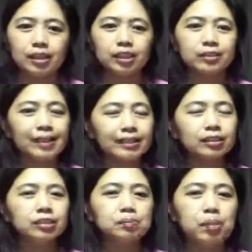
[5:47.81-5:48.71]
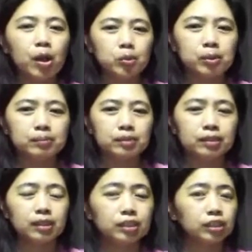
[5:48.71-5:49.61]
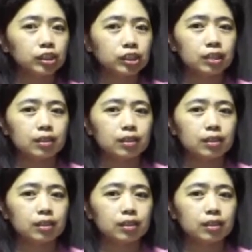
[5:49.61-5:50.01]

She writes good poems, doesn't she?